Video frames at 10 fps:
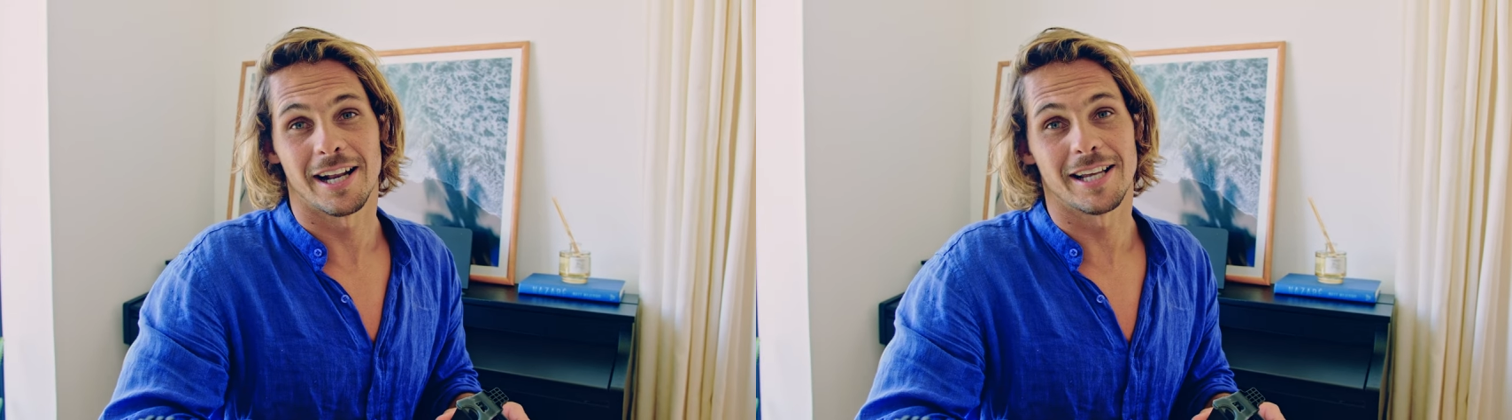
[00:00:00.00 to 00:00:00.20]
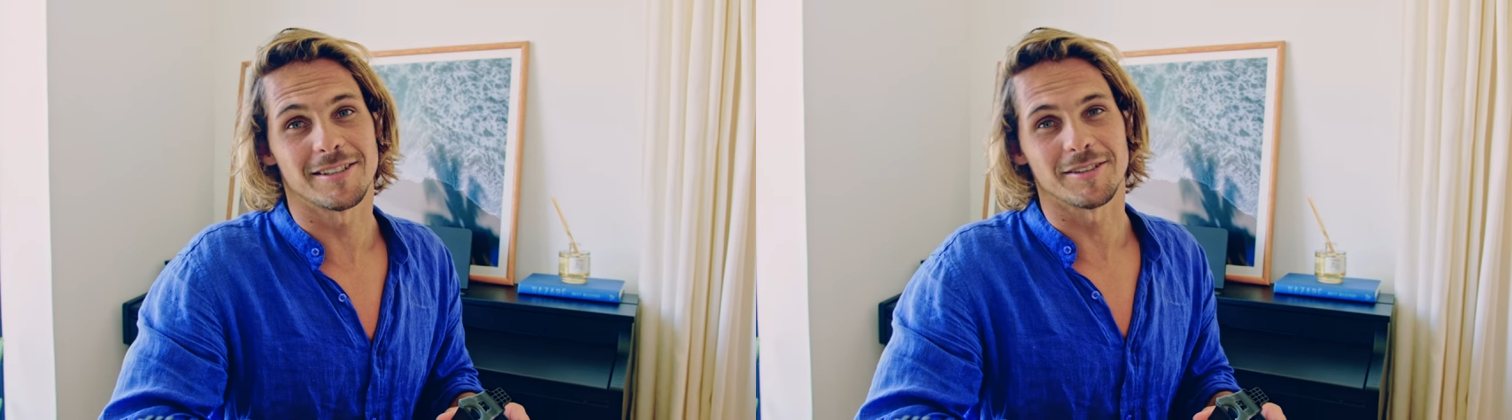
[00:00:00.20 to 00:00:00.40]

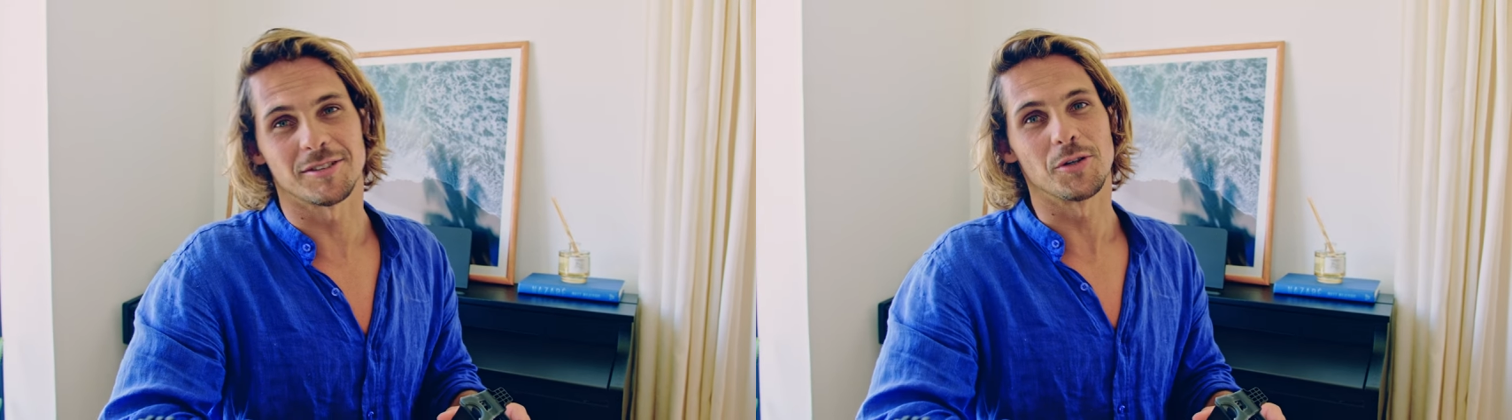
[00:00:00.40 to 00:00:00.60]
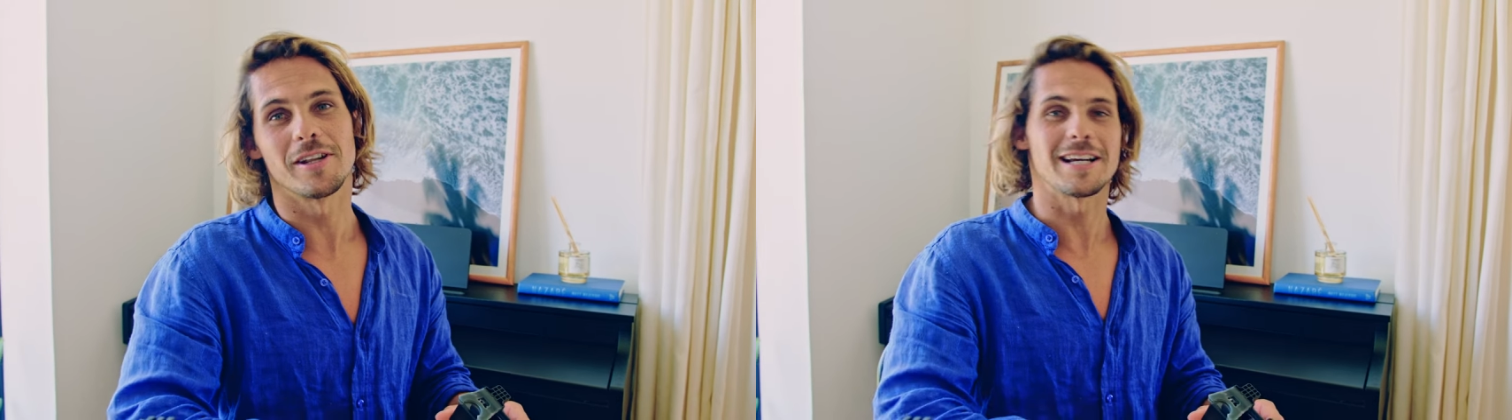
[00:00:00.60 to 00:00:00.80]
guess I'll see
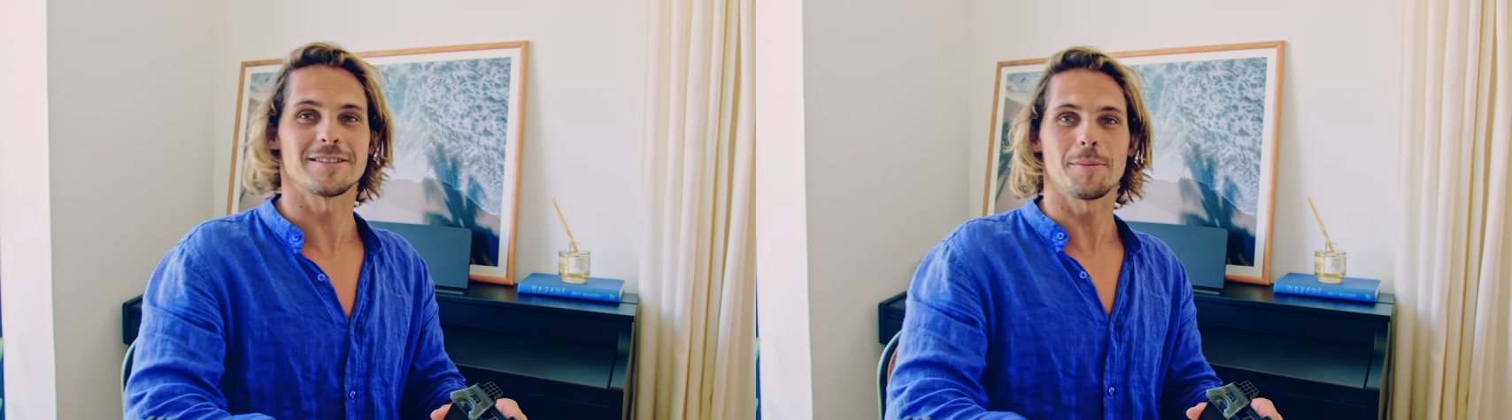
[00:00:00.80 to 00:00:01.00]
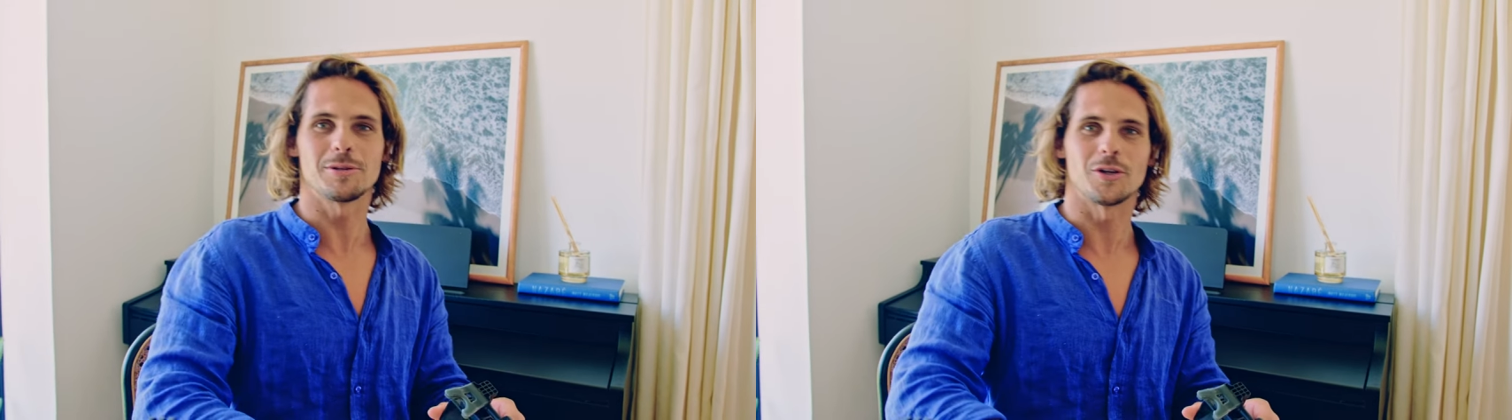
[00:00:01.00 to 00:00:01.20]
you in the next
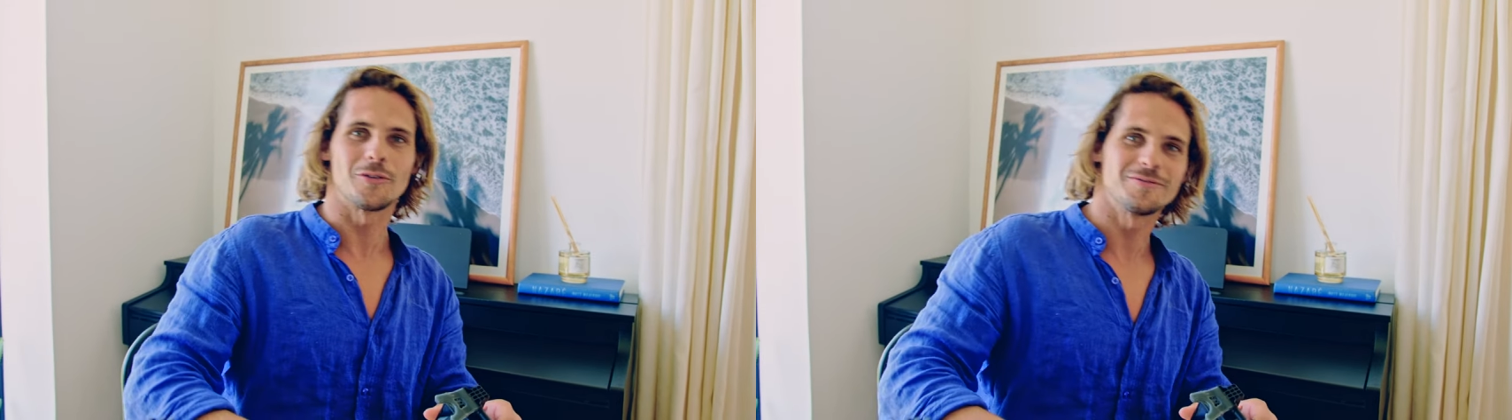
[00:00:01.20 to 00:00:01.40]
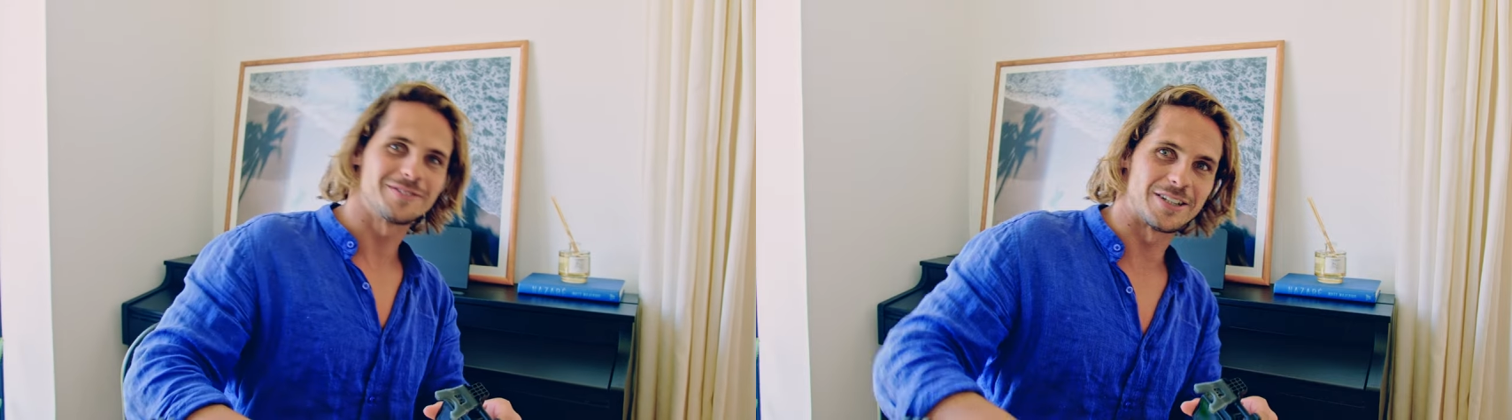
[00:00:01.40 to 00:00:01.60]
episode.
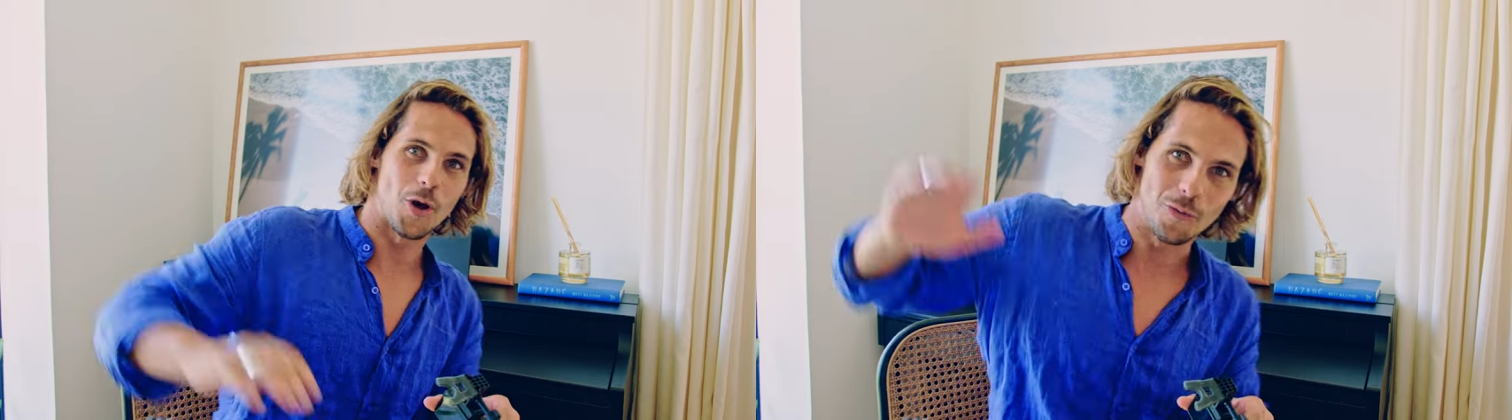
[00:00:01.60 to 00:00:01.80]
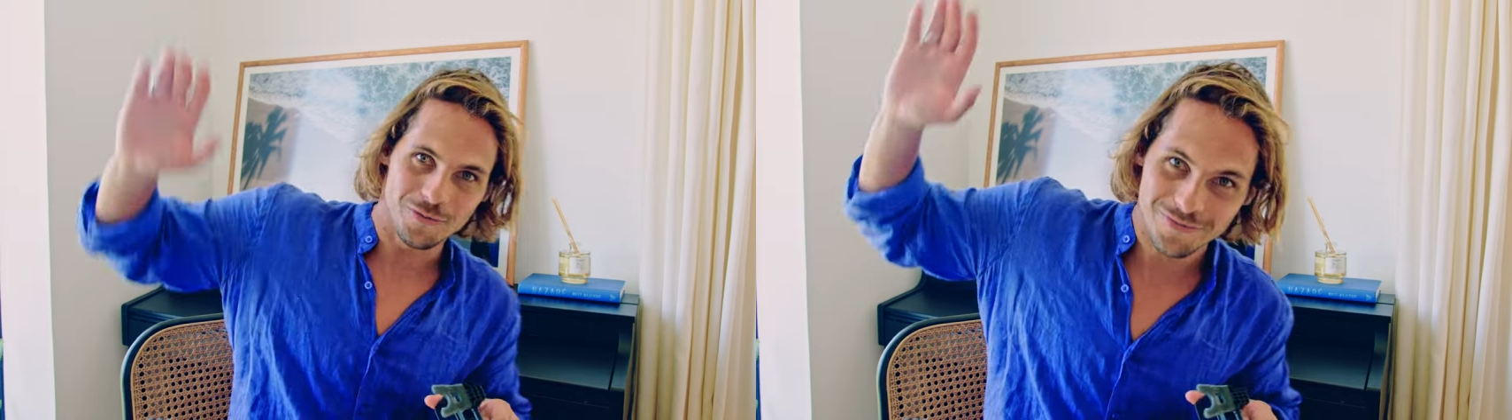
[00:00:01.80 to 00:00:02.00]
Let's
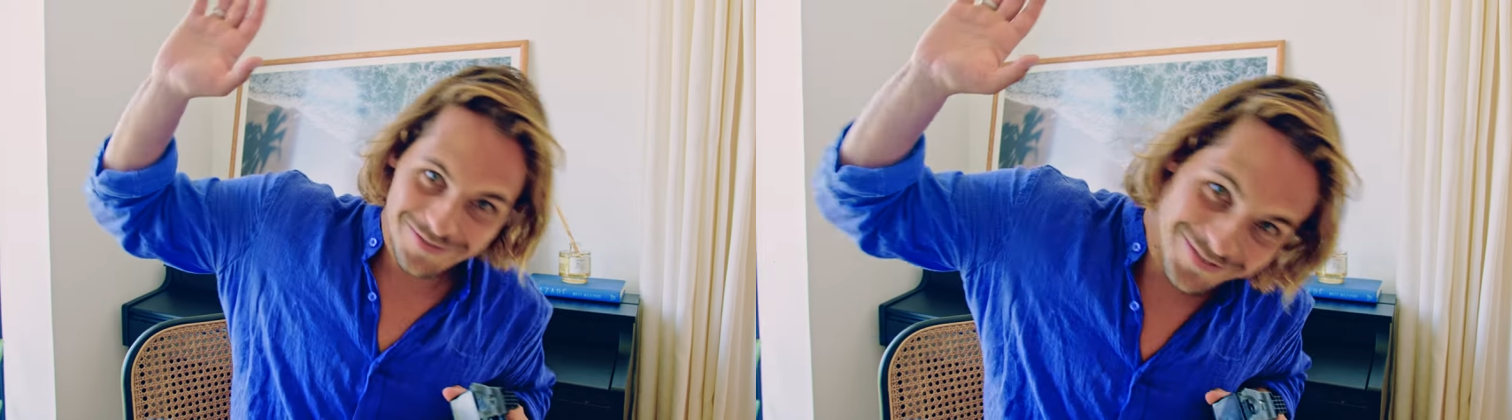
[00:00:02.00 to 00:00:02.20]
go.